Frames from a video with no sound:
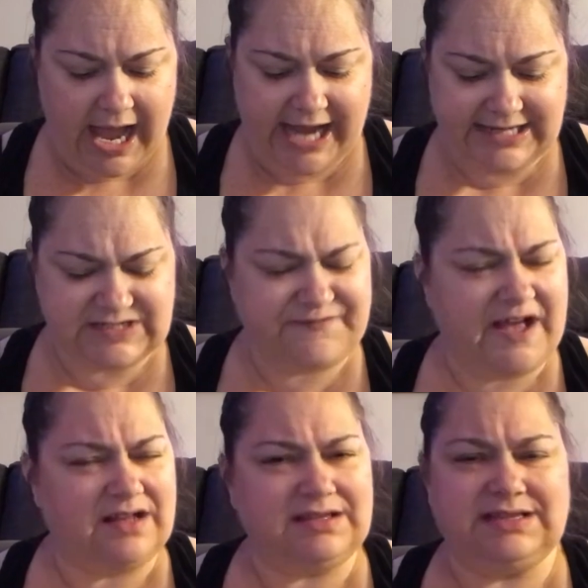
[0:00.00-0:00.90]
I just
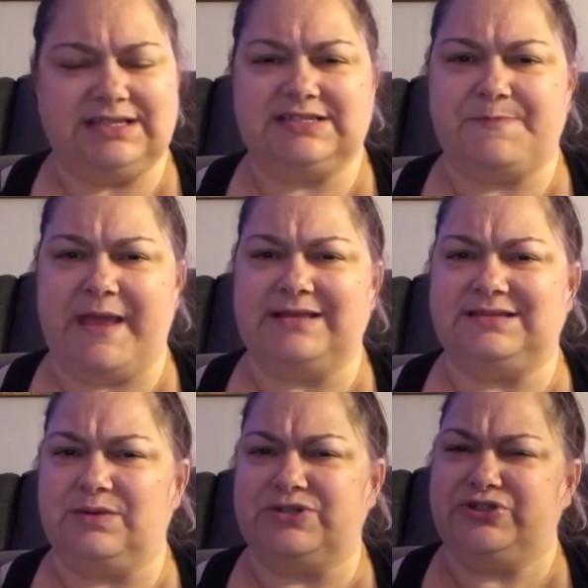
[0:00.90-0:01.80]
felt that the
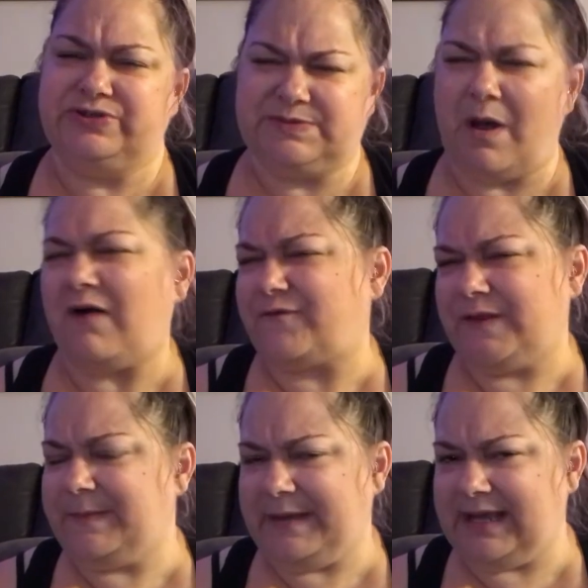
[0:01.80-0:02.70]
spacing was too small for
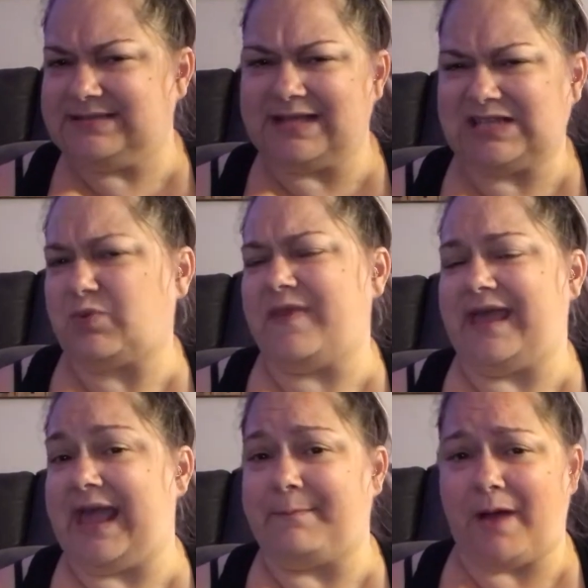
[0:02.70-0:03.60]
the beads, and that's why they
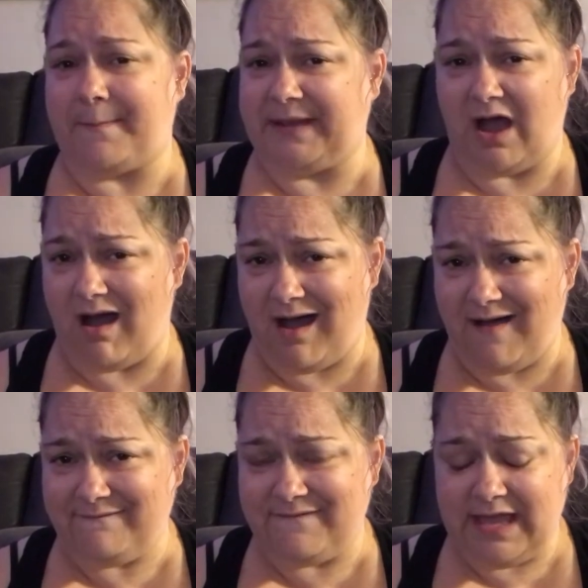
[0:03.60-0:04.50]
kept popping
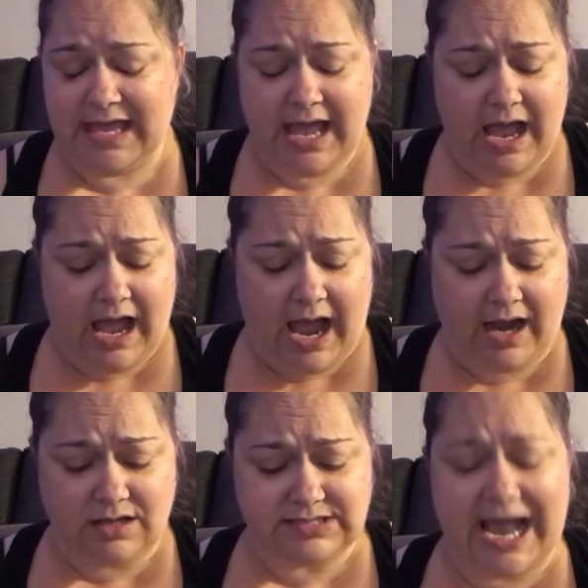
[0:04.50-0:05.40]
off. I
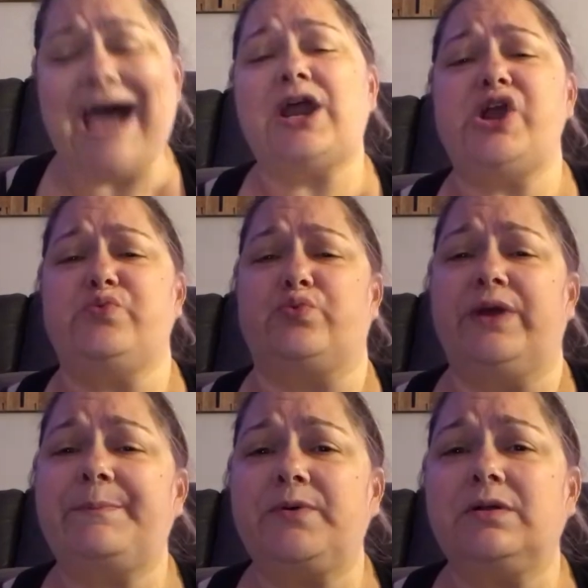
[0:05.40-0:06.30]
also had a
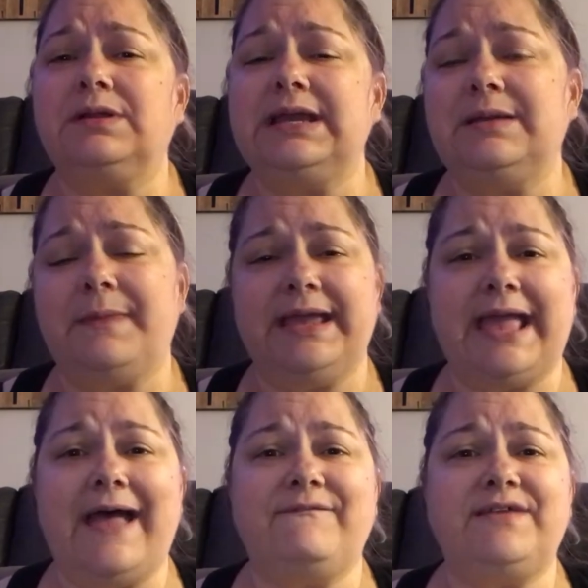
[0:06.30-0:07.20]
ripple in my
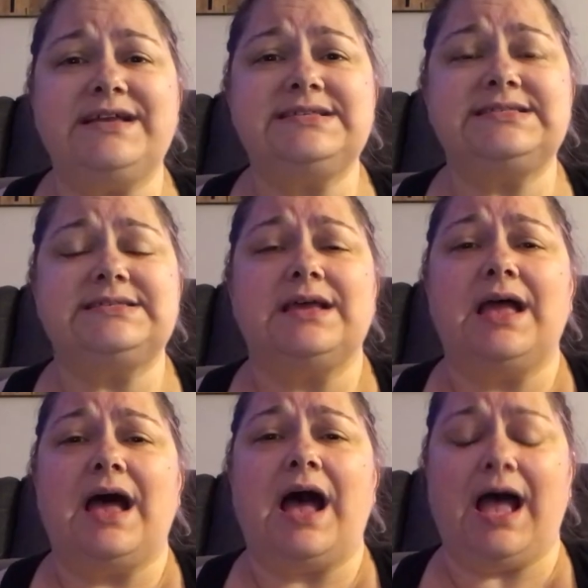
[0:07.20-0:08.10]
canvas.
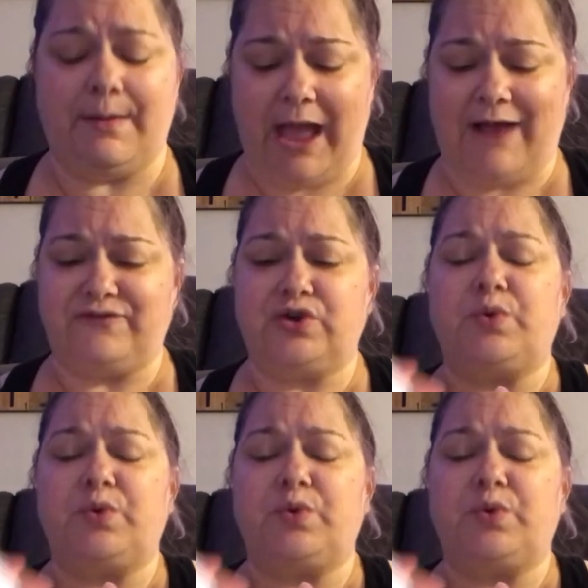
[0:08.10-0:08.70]
After